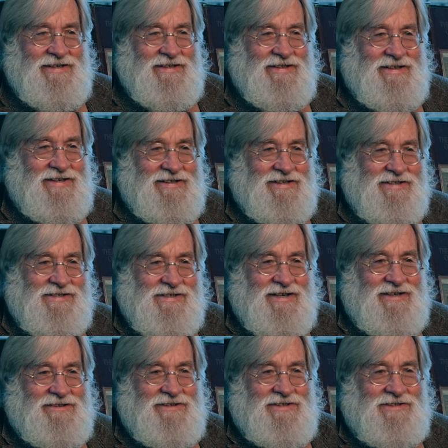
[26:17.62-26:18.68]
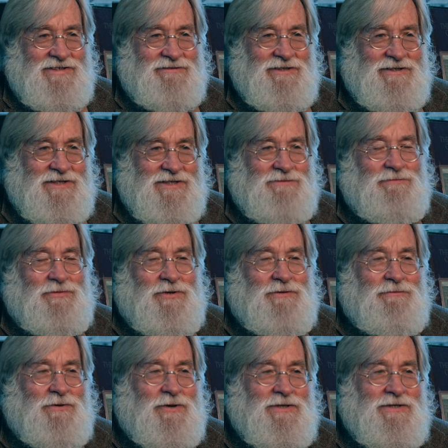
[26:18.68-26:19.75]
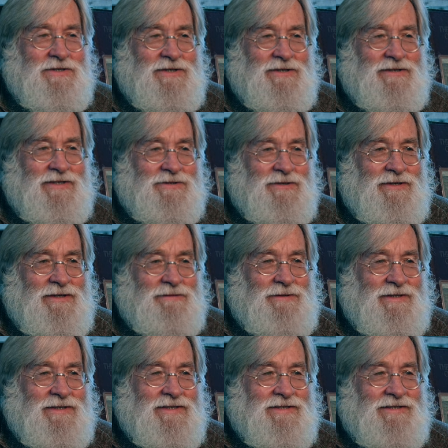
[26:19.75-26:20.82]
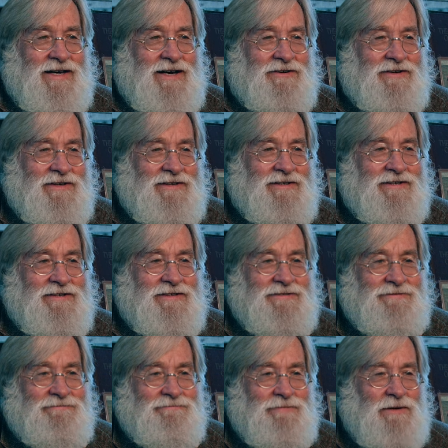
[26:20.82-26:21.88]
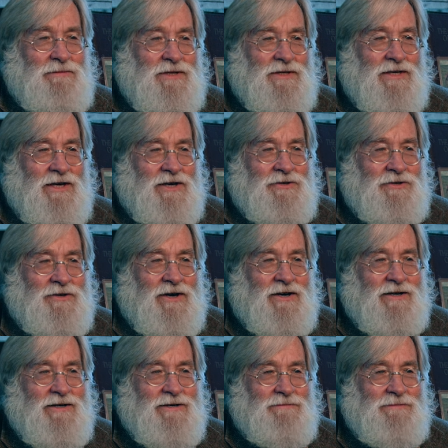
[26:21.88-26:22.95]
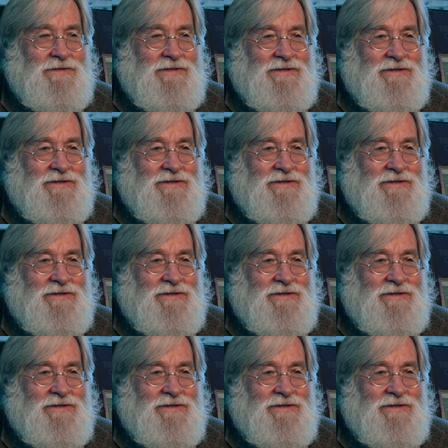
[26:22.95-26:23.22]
And the center is the richest por- portion of this one up here. It's out here, maybe the underarms